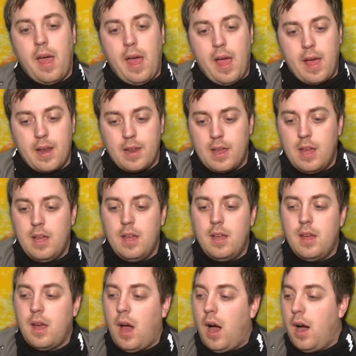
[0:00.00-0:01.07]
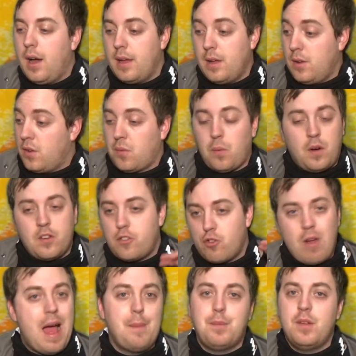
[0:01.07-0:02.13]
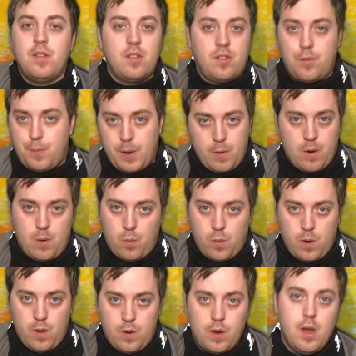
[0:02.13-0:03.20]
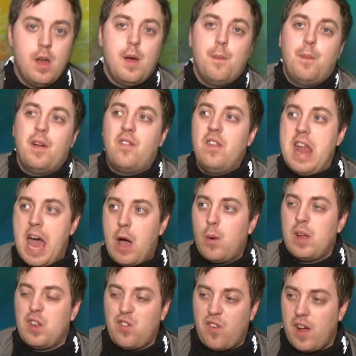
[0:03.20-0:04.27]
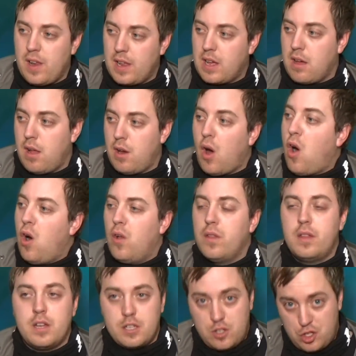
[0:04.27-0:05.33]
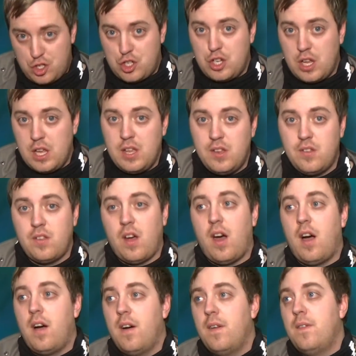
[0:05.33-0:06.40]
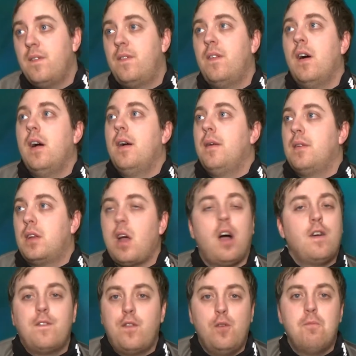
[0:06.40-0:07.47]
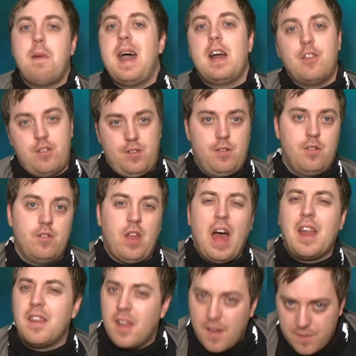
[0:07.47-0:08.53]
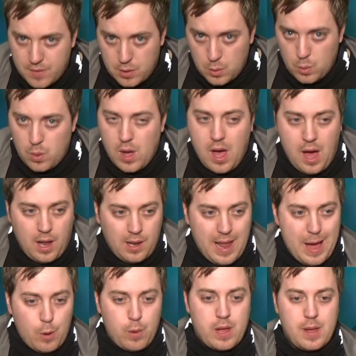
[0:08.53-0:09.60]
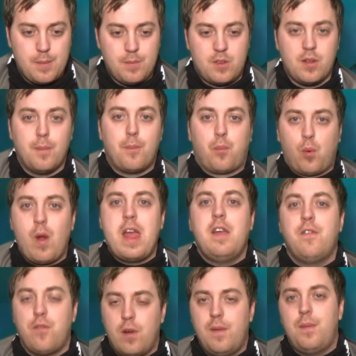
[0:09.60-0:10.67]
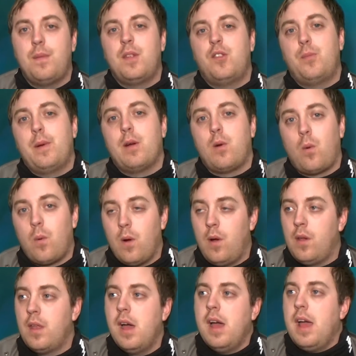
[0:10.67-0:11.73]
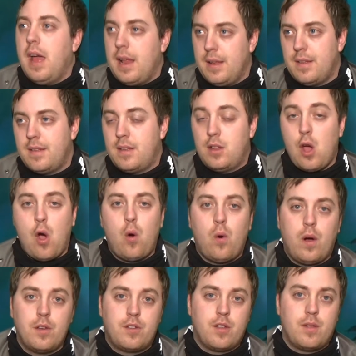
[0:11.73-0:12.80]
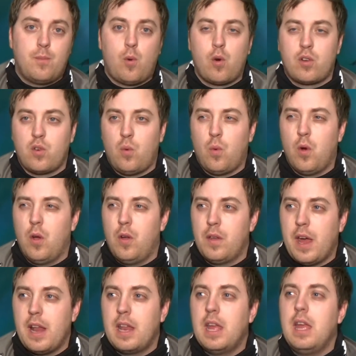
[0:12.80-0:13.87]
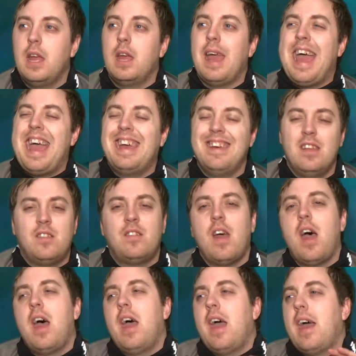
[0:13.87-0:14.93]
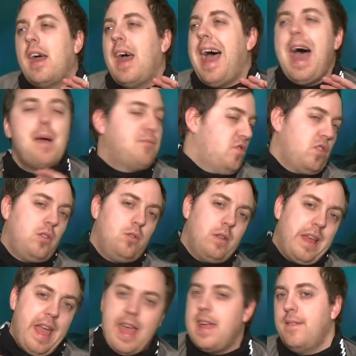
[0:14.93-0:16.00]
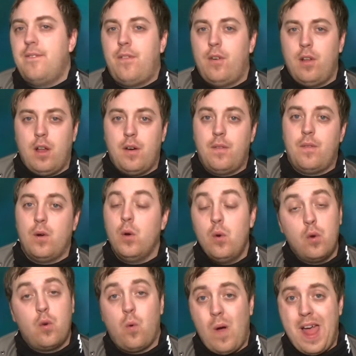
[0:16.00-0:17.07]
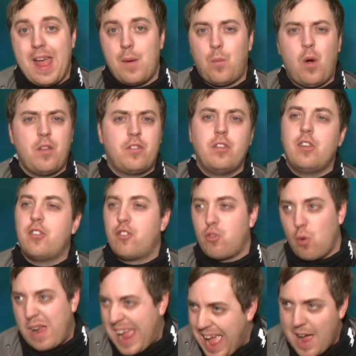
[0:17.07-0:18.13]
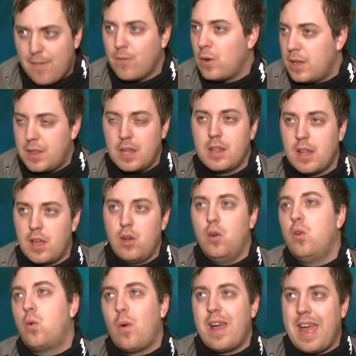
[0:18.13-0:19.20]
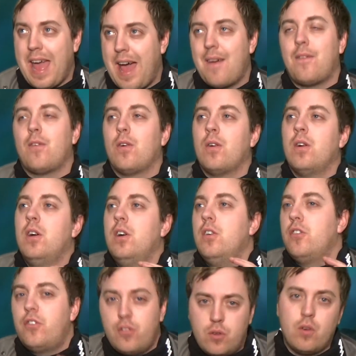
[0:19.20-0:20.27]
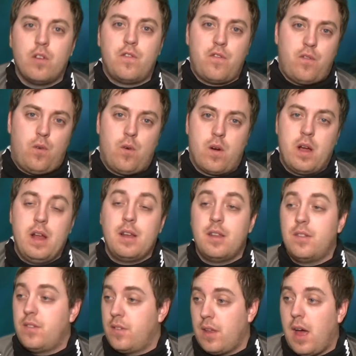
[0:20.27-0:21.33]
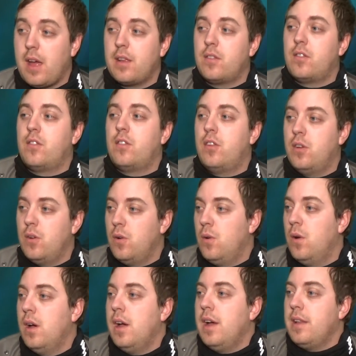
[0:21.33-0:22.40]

And he uh, is was trapped in the spirit world but now he's finally got all the cheese of Kung Fu Masters enough to allow him to break free from the spirit world and go into the mortal world, and he is absolutely hateful of Oogway and wants to destroy everything that Oogway ever stood for and decides to